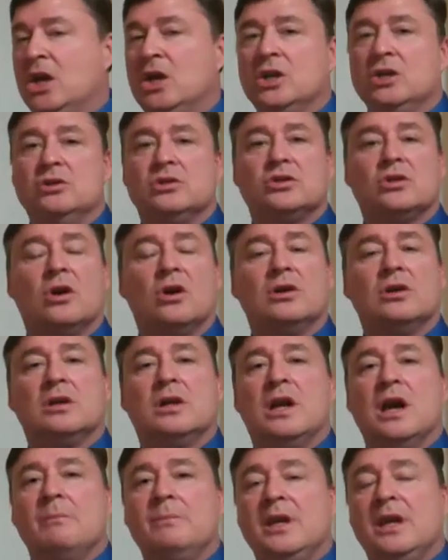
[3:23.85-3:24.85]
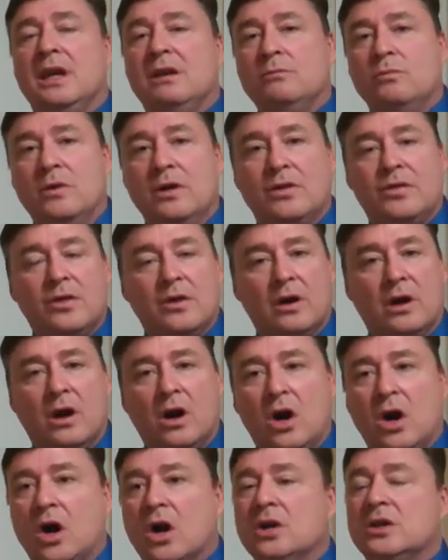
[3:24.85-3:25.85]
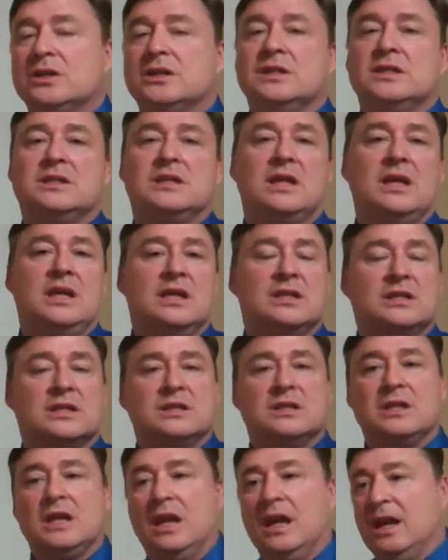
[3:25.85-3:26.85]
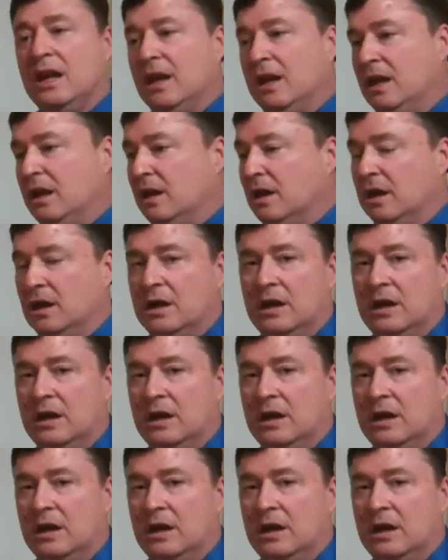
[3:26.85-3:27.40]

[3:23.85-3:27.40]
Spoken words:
You start coming in with a heart disease and